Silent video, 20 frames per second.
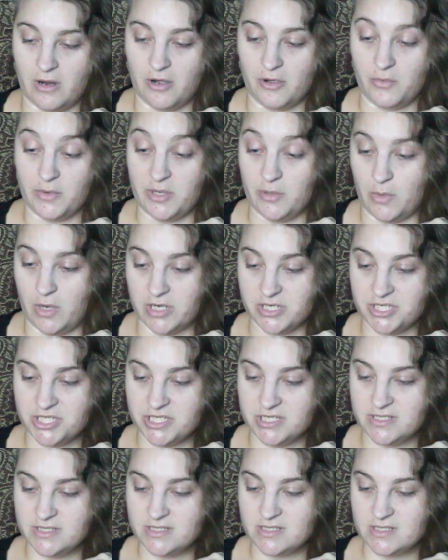are
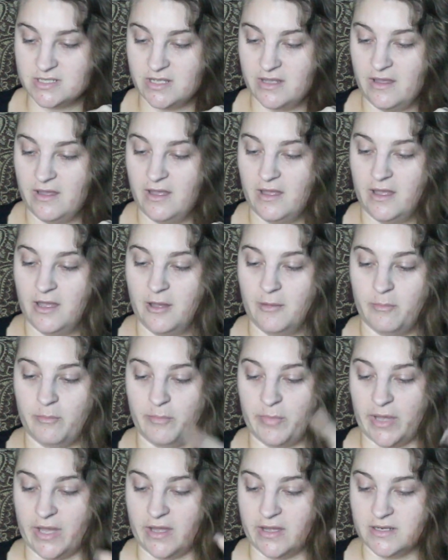rewatches,
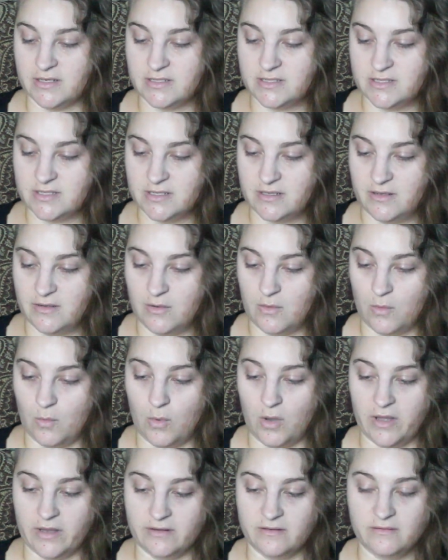but
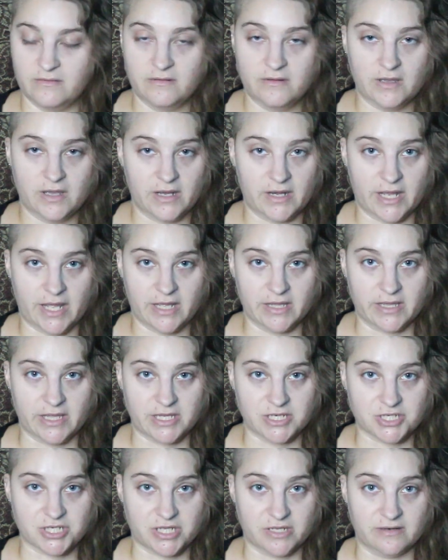1,
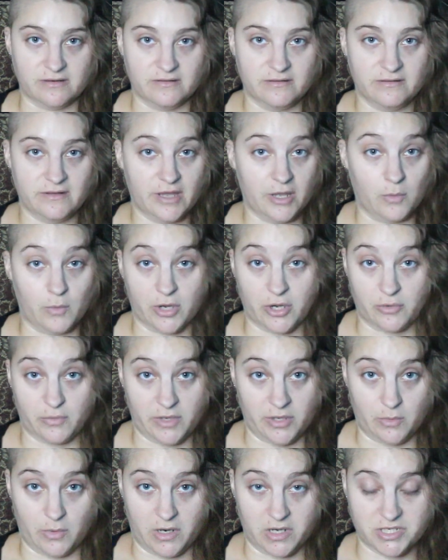Annihilation, I want to
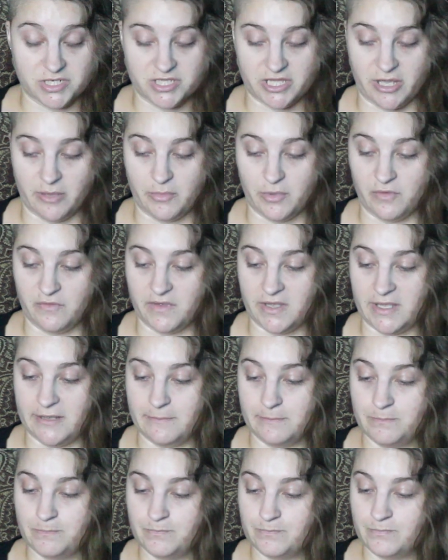rewatch that movie.
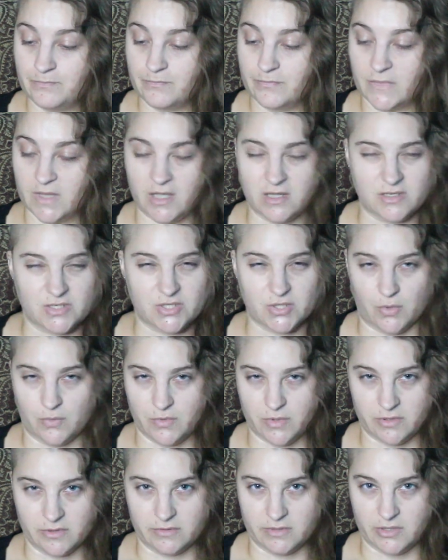I don't
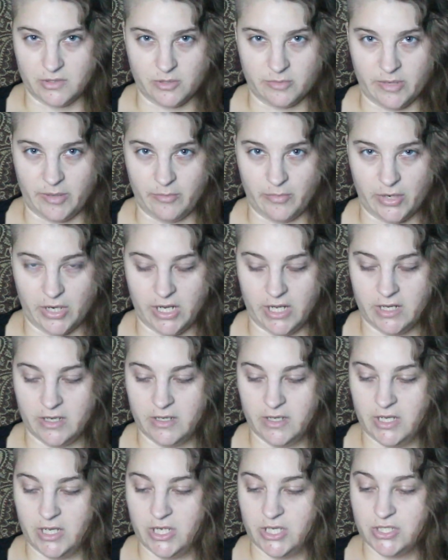really remember it.
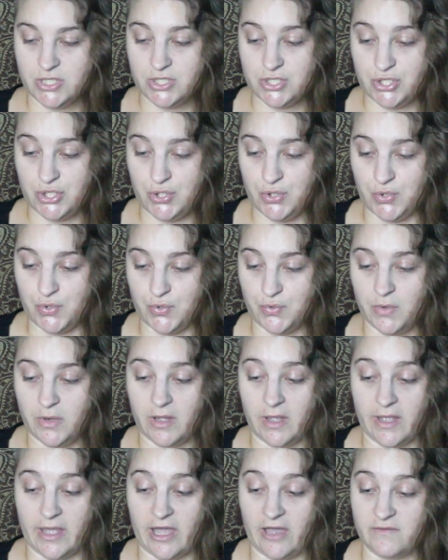2,
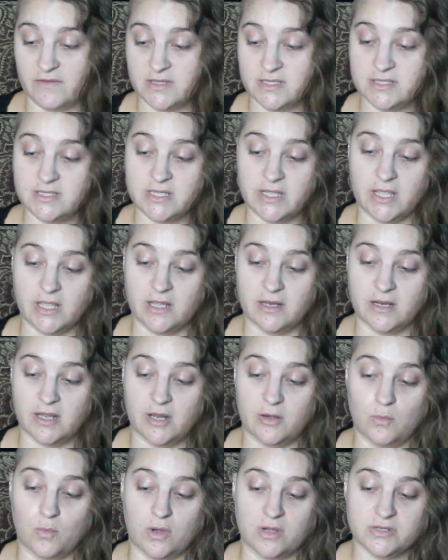I haven't seen
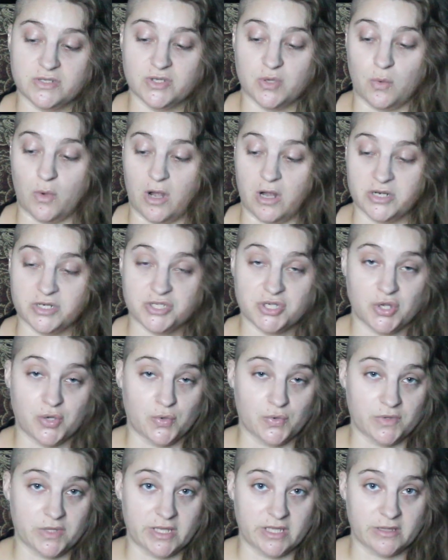and want to watch
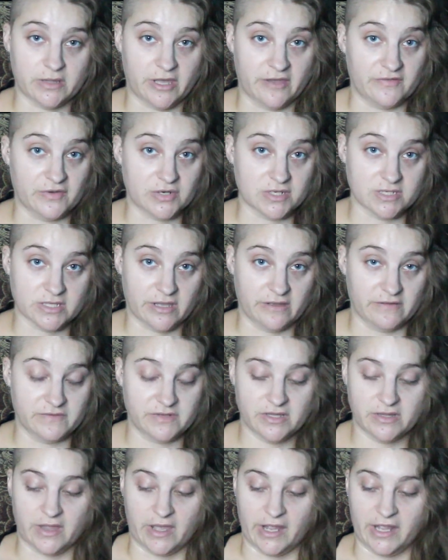Only Lovers Left
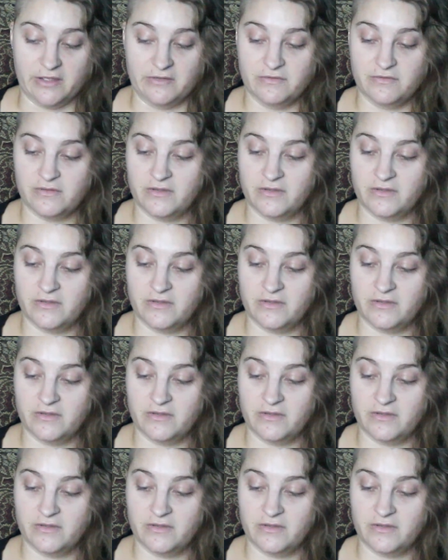Alive.